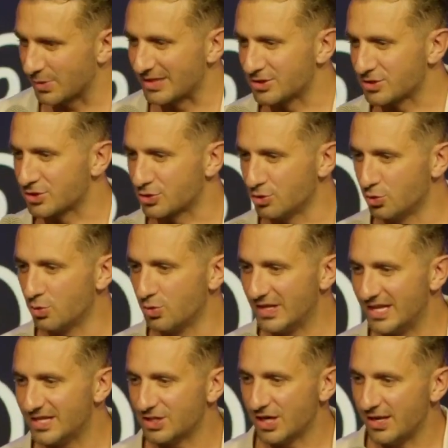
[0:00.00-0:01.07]
went to school with
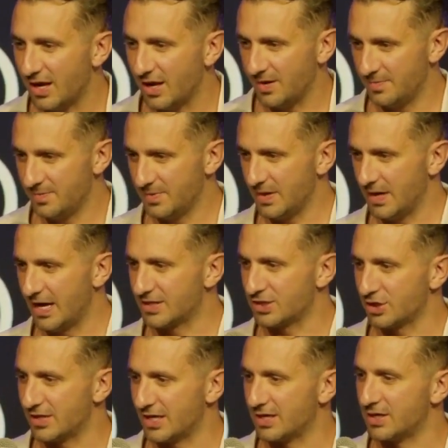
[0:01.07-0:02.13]
each other. And
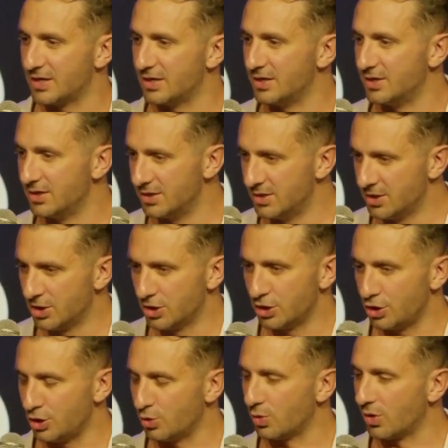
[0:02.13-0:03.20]
so then
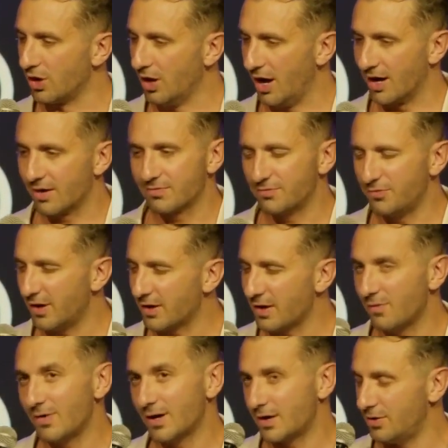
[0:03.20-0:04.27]
you were like, fuck, I
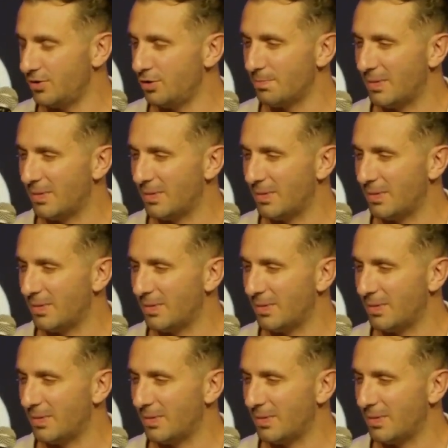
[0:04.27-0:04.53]
reckon you